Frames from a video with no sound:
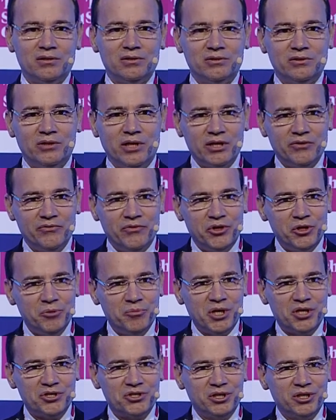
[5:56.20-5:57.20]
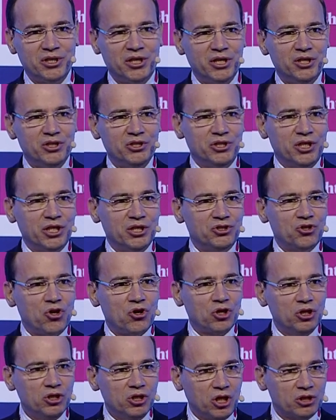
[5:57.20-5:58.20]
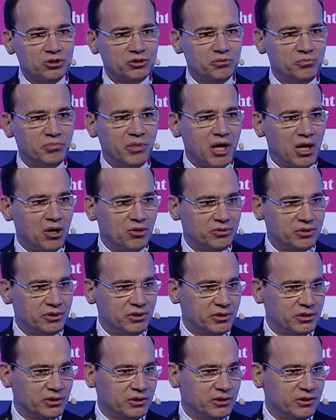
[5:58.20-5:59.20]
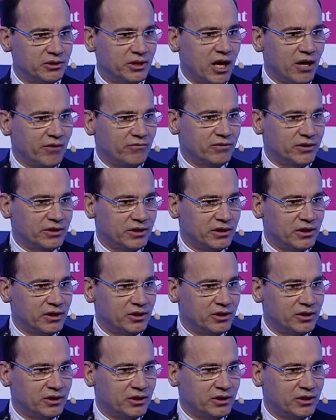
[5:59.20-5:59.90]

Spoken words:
like very much and can talk a lot about the lovely